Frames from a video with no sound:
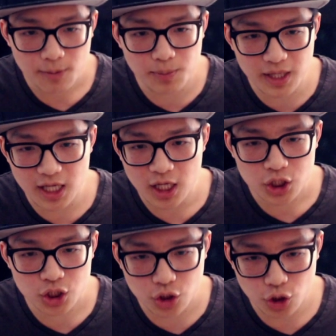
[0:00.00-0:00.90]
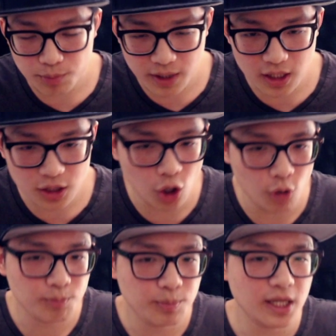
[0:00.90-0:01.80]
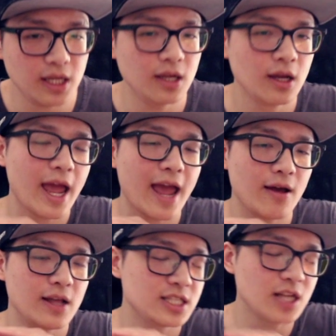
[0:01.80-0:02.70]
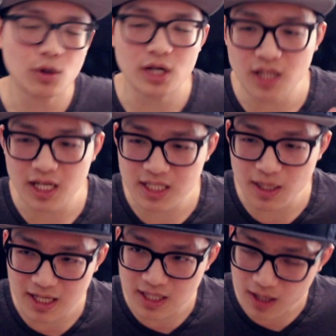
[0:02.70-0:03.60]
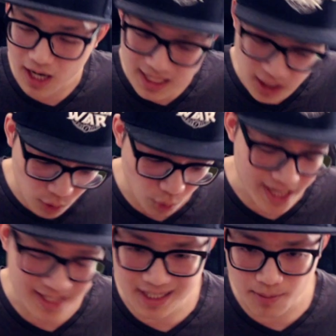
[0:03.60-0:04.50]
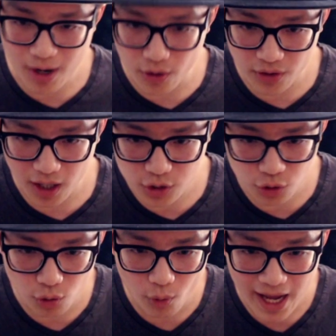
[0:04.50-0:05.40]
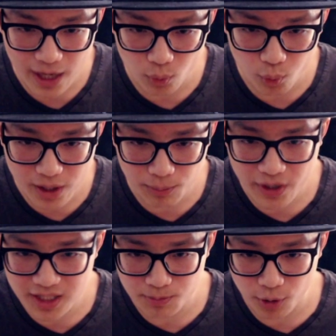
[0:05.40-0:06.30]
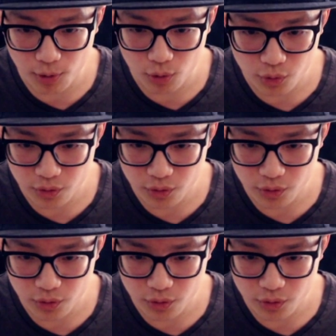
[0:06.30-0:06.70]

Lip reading: be stupid. Don't be. It's not a race. It's a marathon. So don't go ahead and reappraise his purple rune.